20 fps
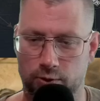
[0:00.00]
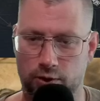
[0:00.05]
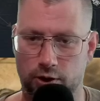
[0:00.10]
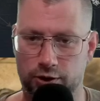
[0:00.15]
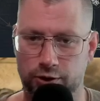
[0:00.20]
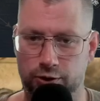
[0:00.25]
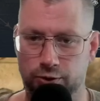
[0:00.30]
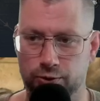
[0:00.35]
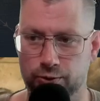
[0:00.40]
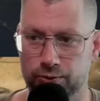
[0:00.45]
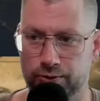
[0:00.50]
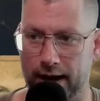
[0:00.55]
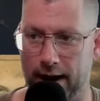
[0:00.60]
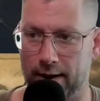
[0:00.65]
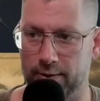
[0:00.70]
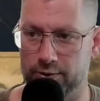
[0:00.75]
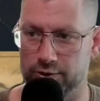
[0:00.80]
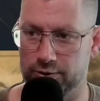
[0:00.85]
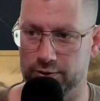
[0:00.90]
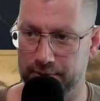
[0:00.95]

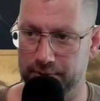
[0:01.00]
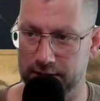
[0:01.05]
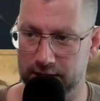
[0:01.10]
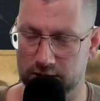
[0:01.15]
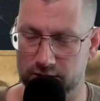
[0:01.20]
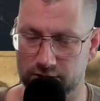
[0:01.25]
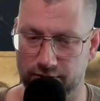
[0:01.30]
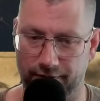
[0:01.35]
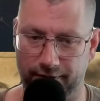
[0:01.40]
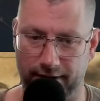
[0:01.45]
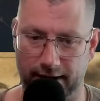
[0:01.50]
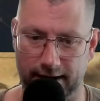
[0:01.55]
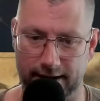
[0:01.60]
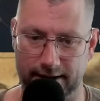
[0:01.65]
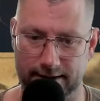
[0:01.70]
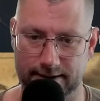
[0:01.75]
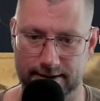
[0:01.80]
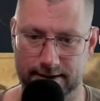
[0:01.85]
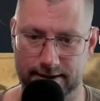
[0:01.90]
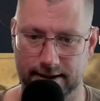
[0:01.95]
2,000 pieces of
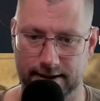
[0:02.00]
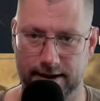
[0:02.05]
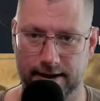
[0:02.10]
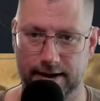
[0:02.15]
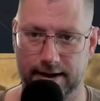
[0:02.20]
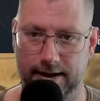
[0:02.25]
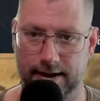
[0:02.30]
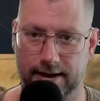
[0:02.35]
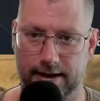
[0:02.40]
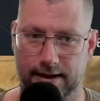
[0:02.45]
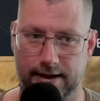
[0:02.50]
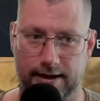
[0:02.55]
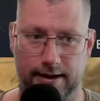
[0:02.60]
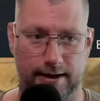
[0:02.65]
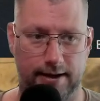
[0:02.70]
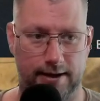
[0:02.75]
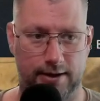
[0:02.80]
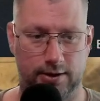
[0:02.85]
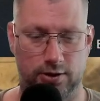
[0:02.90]
8. So